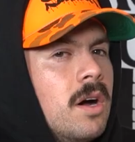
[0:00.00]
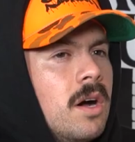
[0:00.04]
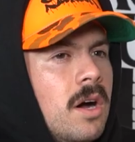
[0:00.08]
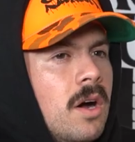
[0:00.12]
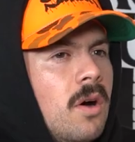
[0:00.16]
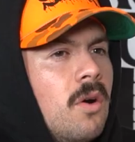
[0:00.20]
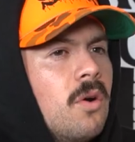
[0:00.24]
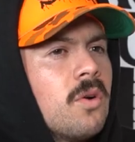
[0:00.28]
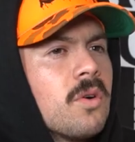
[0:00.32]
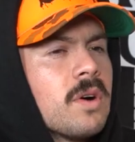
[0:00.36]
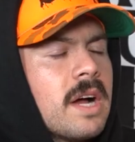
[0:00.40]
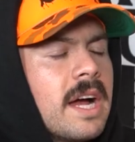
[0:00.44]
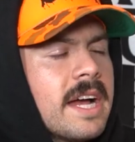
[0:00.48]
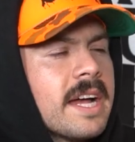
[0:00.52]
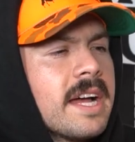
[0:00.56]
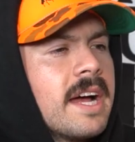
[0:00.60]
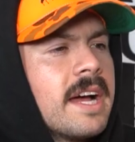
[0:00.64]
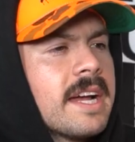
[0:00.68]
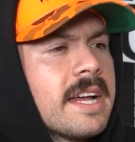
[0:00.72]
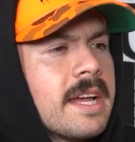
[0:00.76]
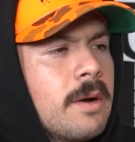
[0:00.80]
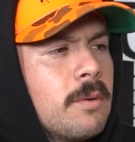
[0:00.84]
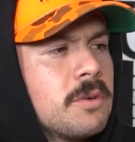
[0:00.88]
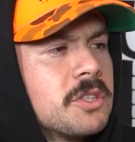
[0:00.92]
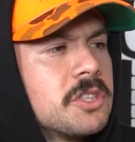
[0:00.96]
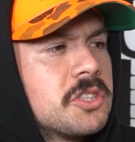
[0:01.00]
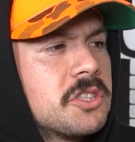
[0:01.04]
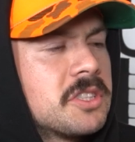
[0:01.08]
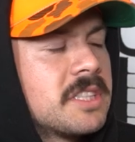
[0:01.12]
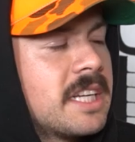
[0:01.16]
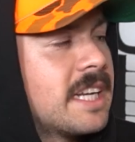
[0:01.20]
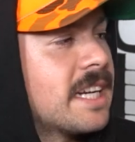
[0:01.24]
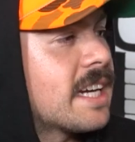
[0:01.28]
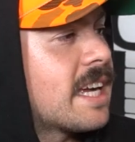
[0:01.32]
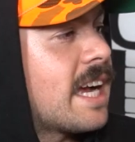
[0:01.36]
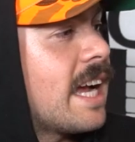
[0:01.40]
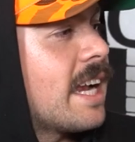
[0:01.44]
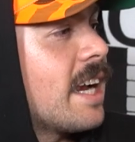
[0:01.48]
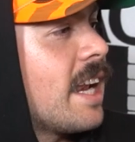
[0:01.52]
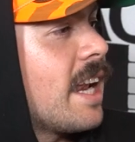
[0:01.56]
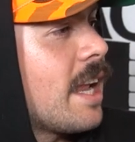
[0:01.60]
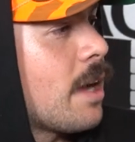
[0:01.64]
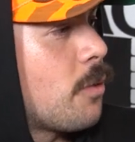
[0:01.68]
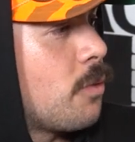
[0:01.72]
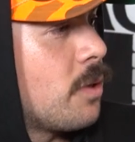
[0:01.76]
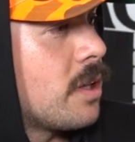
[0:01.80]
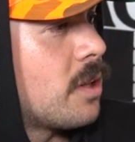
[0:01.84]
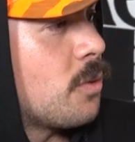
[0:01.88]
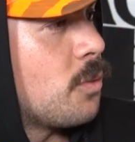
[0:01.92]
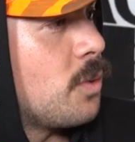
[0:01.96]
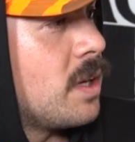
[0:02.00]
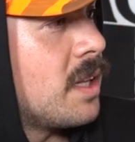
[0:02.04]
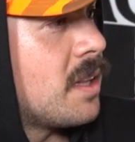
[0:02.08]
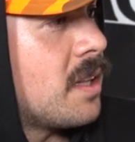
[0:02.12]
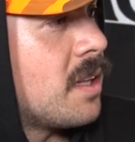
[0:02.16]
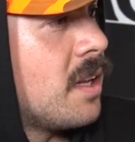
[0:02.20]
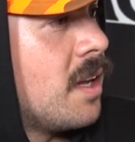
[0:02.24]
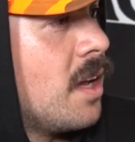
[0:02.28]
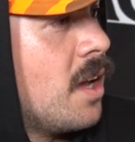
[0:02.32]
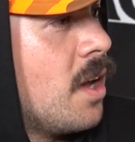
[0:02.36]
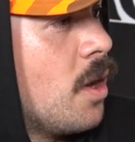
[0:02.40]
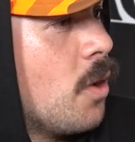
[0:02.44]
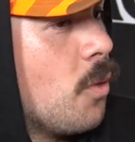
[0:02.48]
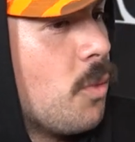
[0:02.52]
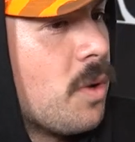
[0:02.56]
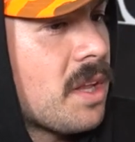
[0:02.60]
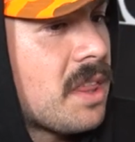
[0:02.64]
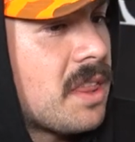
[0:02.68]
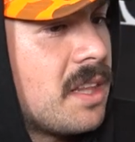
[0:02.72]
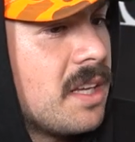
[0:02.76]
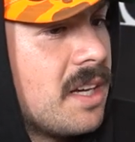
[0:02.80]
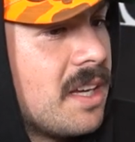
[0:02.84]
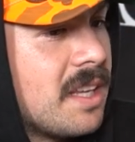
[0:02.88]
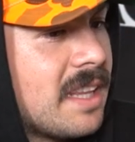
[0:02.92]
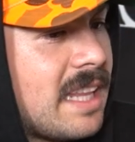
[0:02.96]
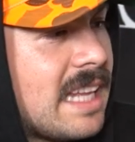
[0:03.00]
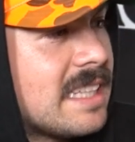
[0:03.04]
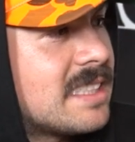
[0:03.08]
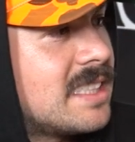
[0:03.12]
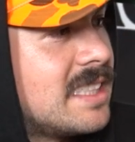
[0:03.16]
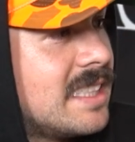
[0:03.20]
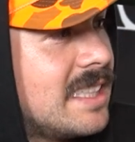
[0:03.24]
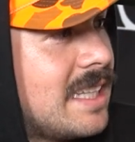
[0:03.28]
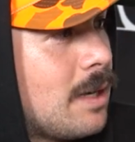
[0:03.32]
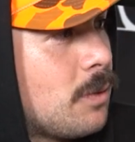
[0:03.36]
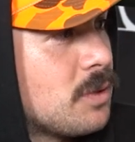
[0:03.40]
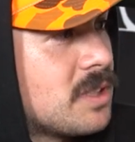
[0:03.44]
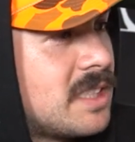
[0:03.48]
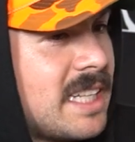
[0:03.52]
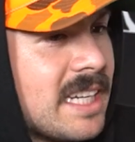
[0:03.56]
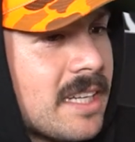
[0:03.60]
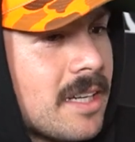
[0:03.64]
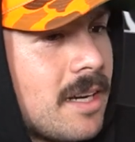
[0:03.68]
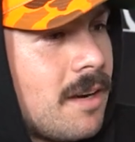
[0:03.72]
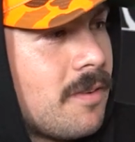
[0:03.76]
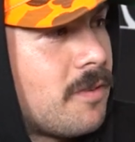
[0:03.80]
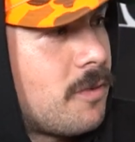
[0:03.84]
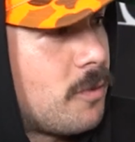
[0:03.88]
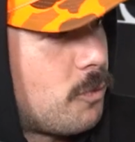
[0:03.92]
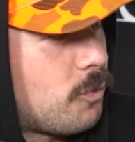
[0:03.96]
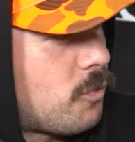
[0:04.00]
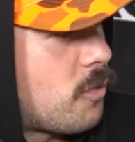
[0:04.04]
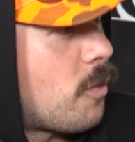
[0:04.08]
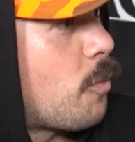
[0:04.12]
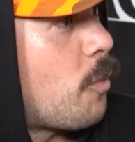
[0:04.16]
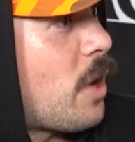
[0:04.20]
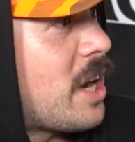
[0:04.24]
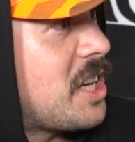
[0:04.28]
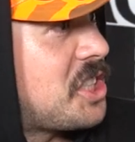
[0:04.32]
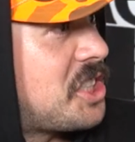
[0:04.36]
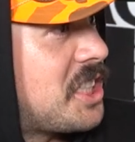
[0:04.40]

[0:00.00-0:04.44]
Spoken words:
Oh, I get what you're saying. Kind of like with that scene that was taken off from White